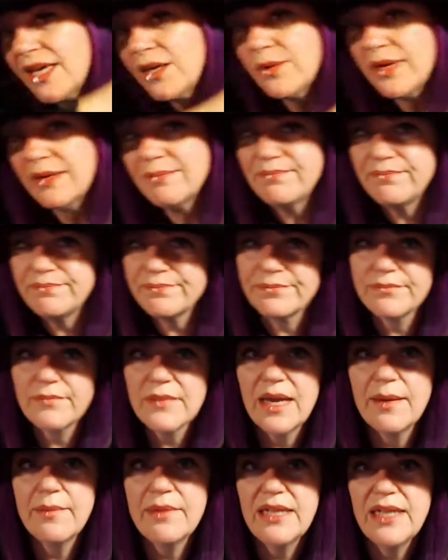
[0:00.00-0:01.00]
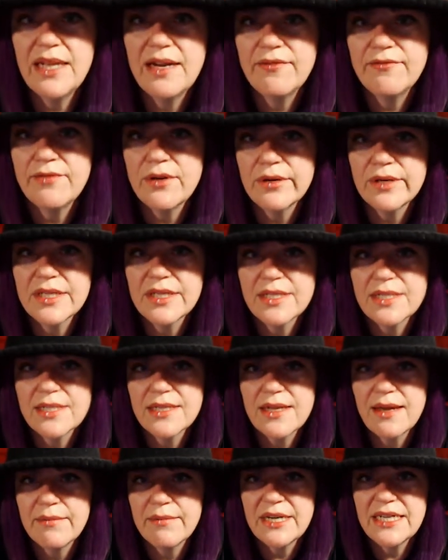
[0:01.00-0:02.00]
know what? I'm going to let it
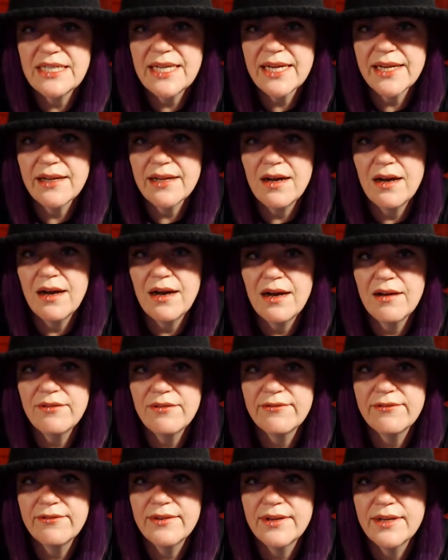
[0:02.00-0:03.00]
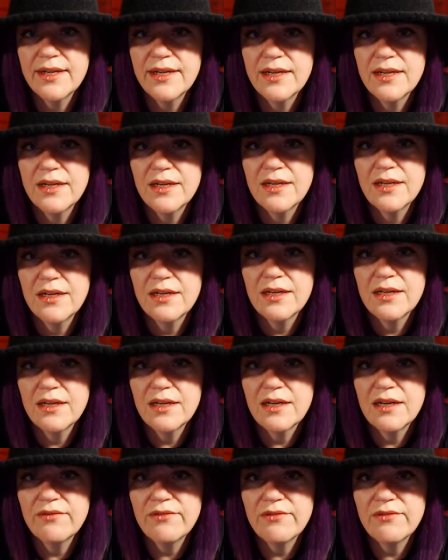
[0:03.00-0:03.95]
focus. I'm going to take it off of